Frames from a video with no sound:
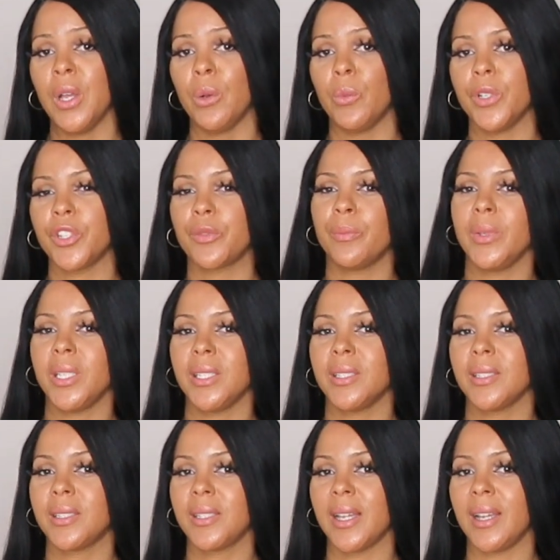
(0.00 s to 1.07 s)
which
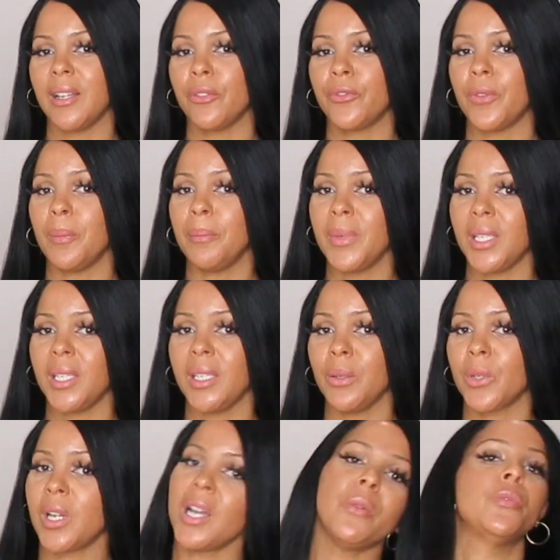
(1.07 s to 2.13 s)
means that for me,
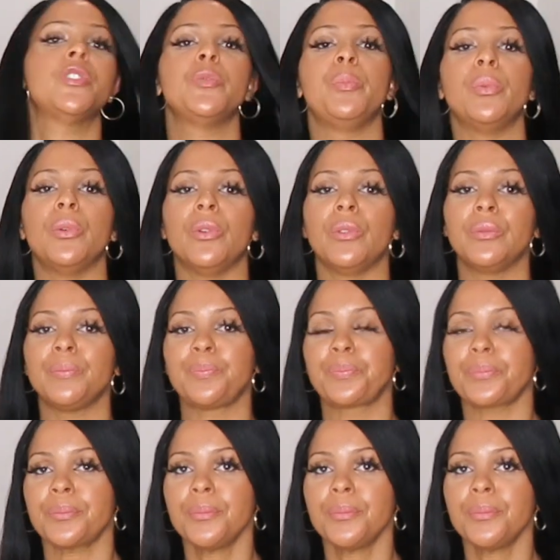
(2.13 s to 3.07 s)
when I was born,